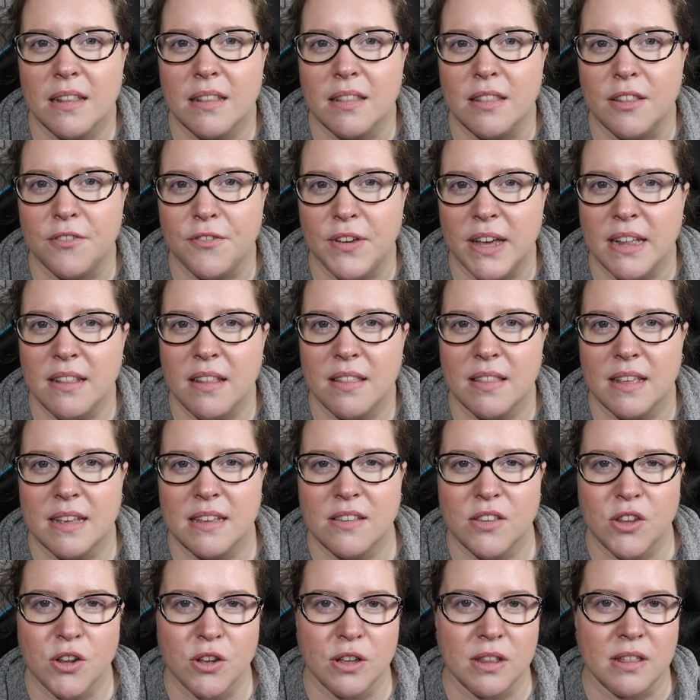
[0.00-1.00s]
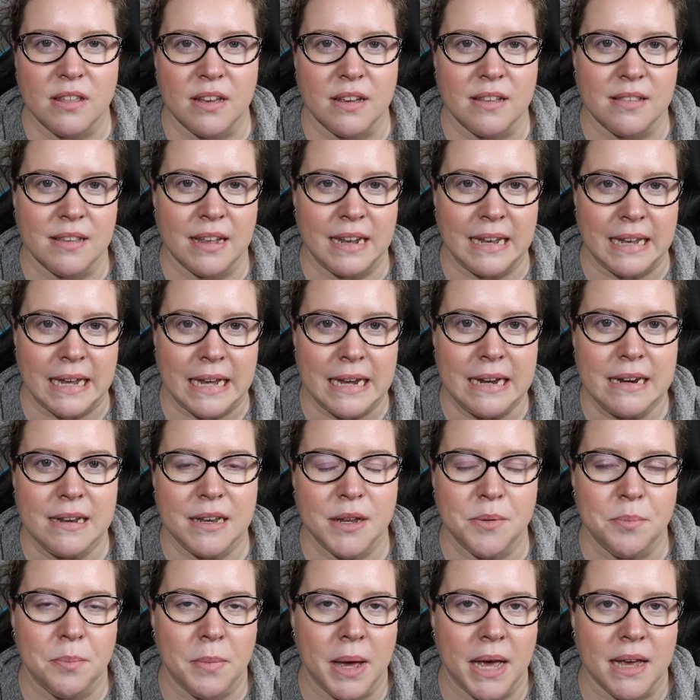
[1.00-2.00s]
The fact that these two things are
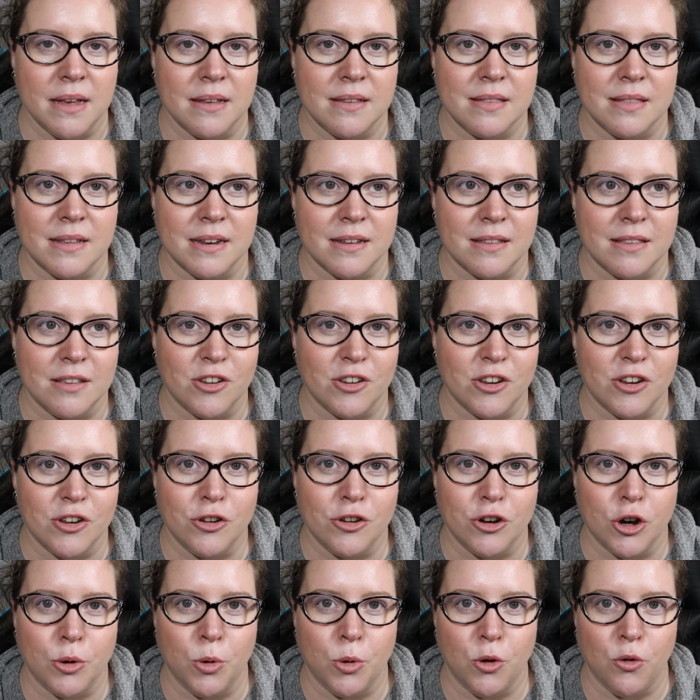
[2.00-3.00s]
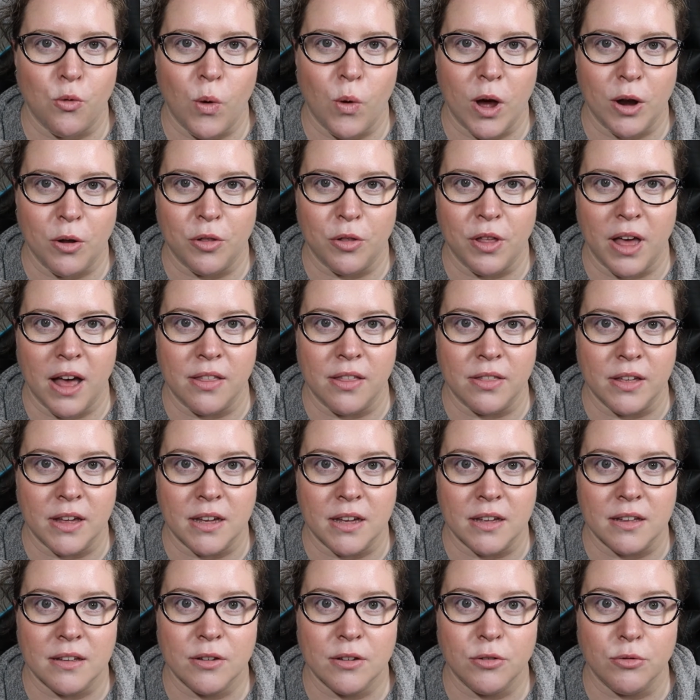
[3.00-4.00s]
linked makes the decision to remove one or the
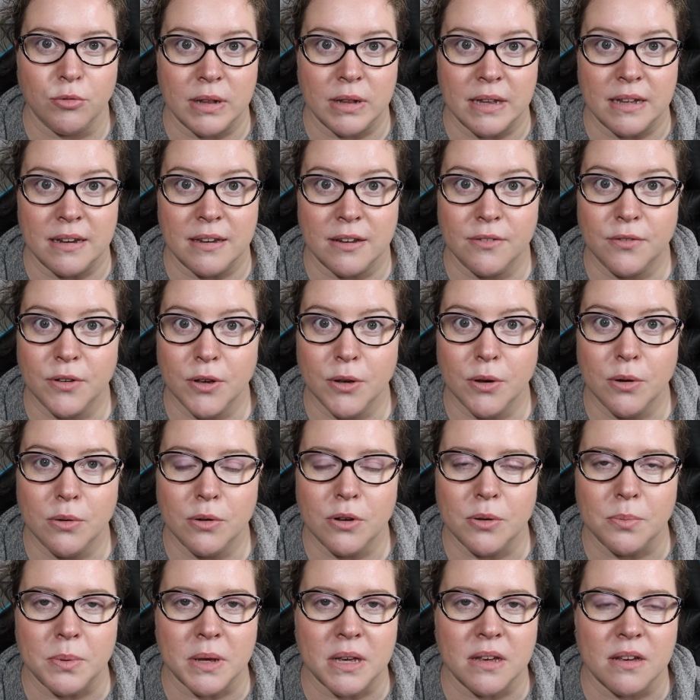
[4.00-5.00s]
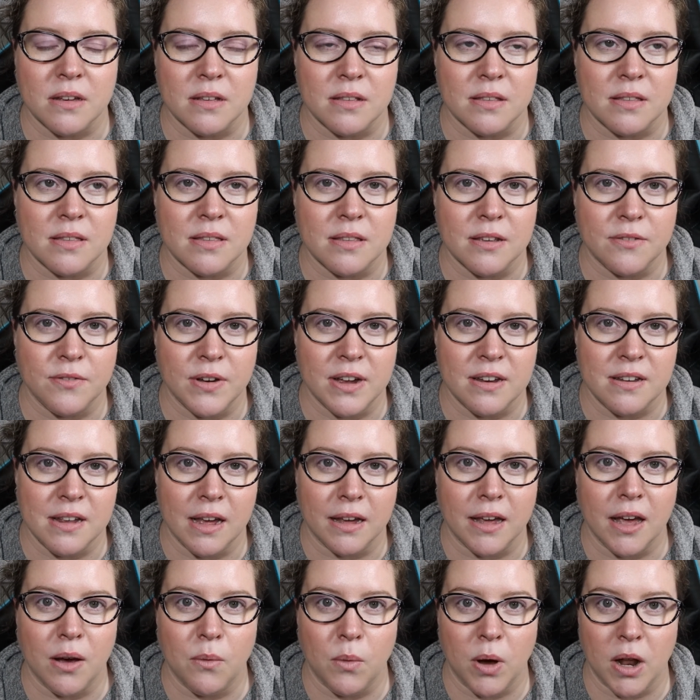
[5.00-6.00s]
other really difficult because if I
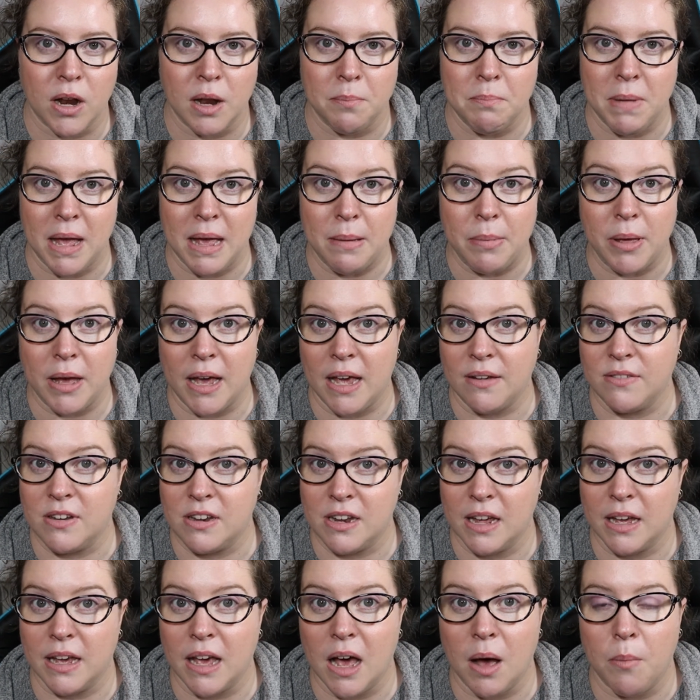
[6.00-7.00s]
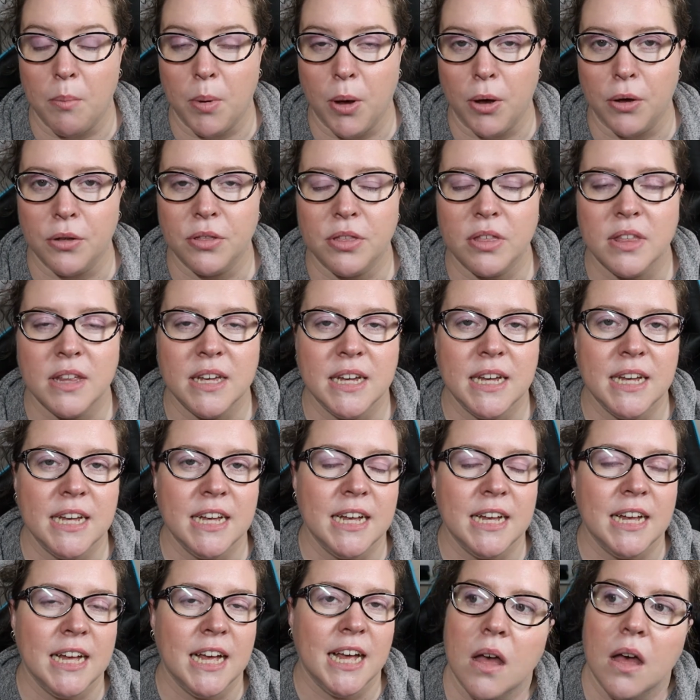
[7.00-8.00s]
take out one maybe I have to take out both.
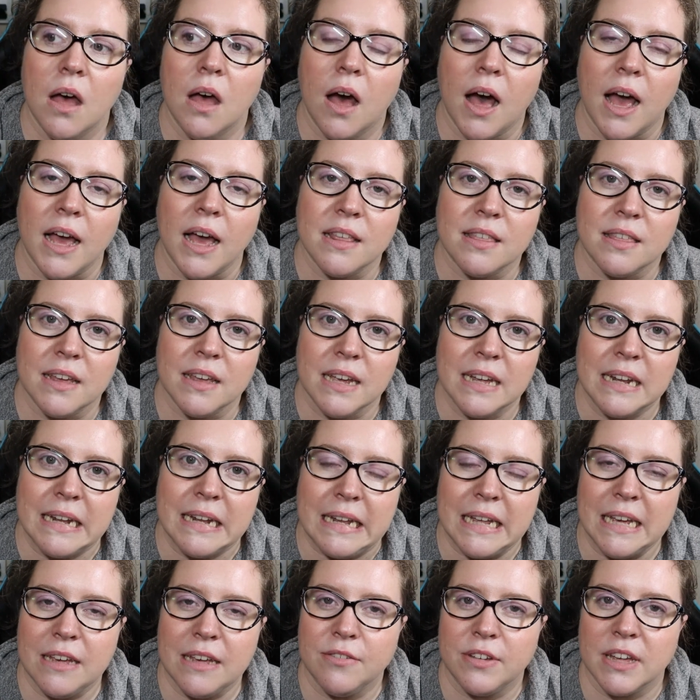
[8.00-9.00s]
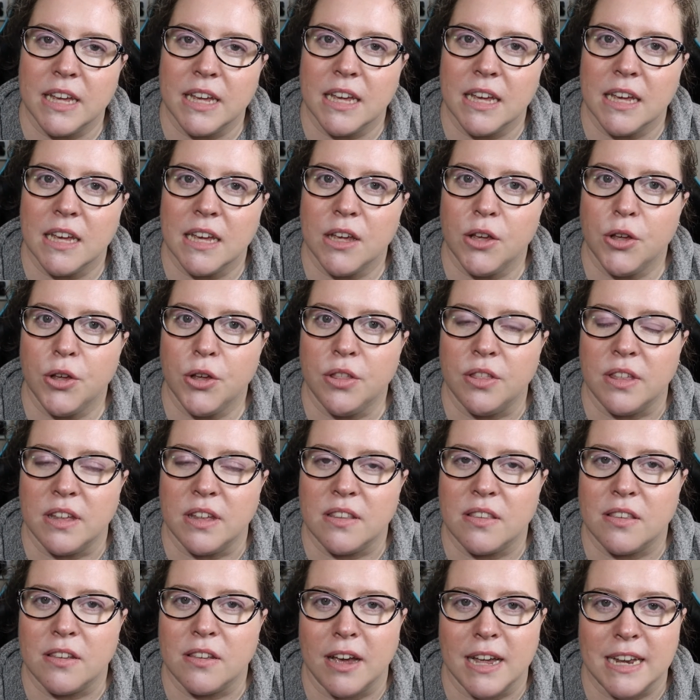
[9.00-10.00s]
I think leaving the
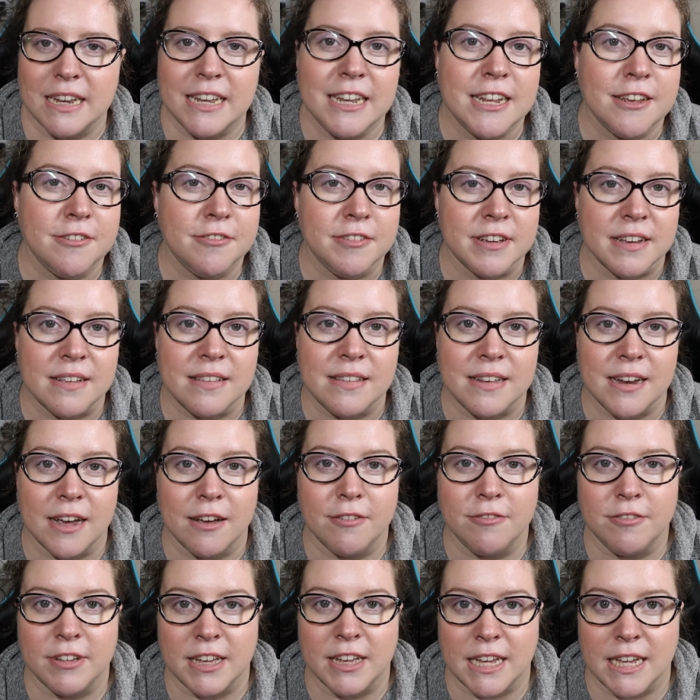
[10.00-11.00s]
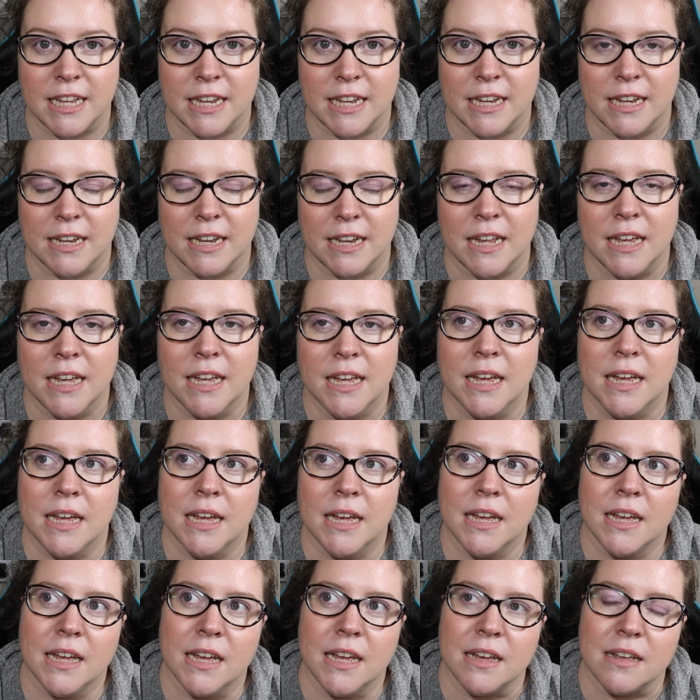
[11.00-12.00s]
scientific stuff in
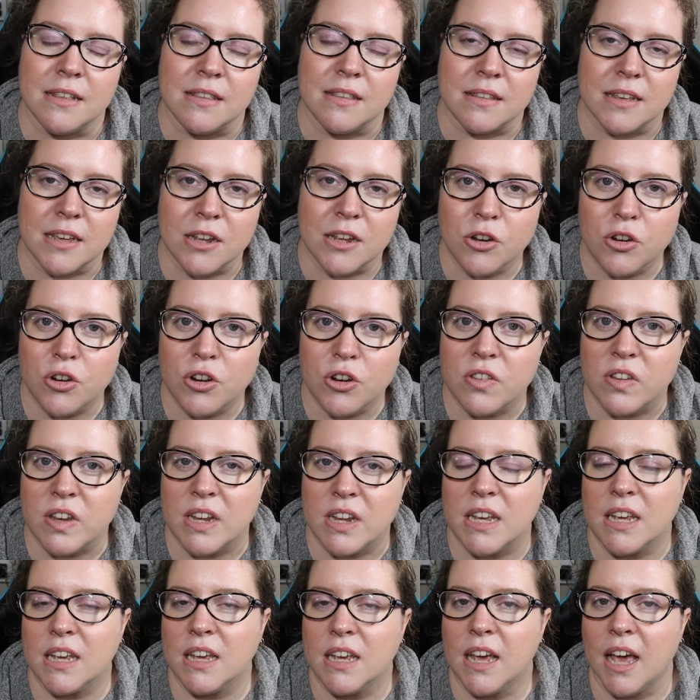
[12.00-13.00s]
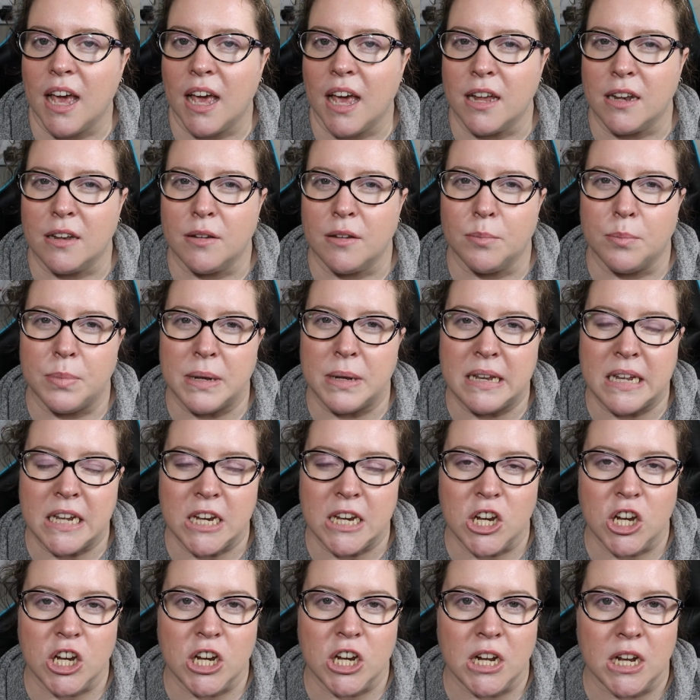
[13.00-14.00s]
is interesting and
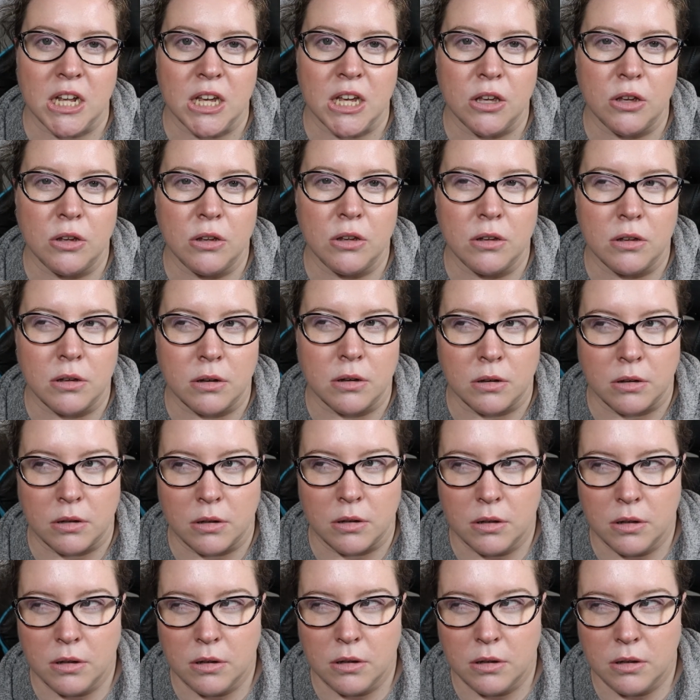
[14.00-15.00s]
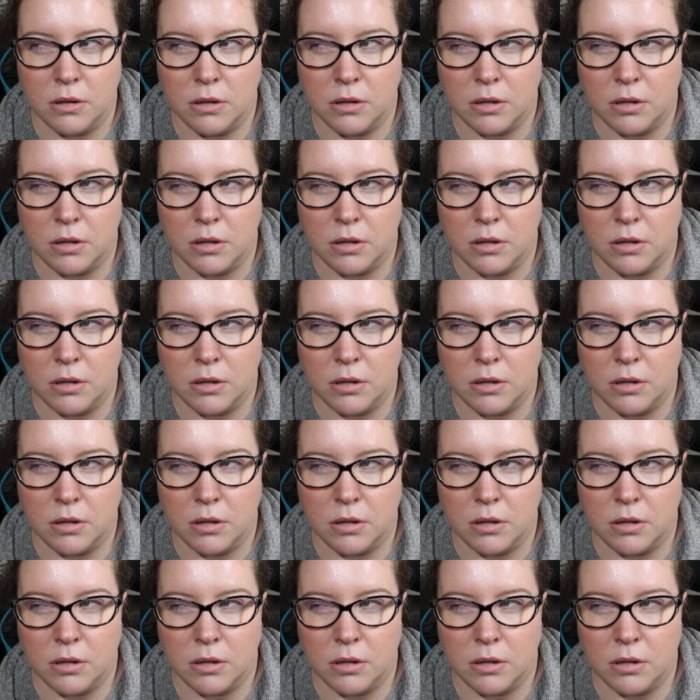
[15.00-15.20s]
potentially good